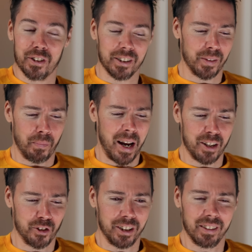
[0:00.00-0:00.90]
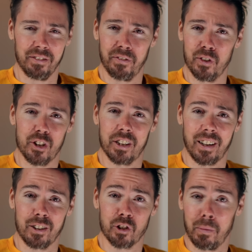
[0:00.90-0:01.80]
It's magic. Fuji
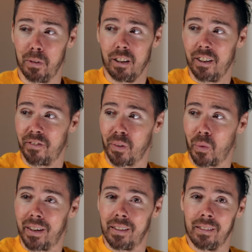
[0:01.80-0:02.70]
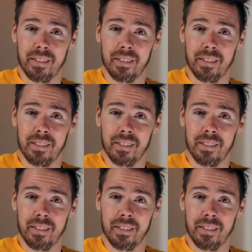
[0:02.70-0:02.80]
Touch, I'm looking for one.